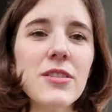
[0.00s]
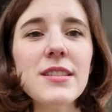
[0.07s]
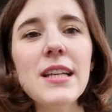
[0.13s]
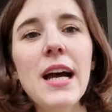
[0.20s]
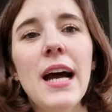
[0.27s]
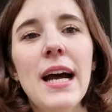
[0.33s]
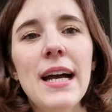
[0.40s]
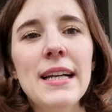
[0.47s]

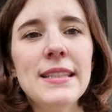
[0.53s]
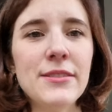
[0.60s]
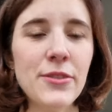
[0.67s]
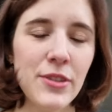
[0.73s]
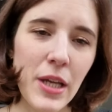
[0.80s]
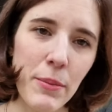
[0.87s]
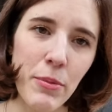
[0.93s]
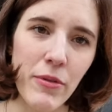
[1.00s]
size, the
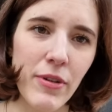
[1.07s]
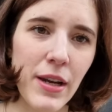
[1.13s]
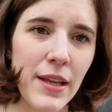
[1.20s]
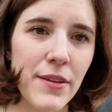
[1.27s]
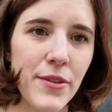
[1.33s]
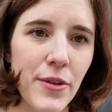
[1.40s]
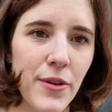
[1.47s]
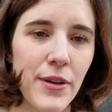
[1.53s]
type of
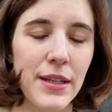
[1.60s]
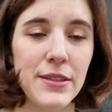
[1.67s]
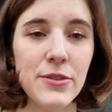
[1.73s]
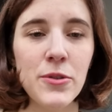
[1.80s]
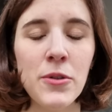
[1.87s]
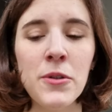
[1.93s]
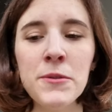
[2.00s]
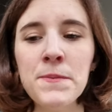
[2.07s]
leather and
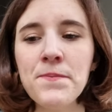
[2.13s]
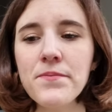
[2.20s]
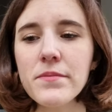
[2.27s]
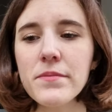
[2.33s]
so on,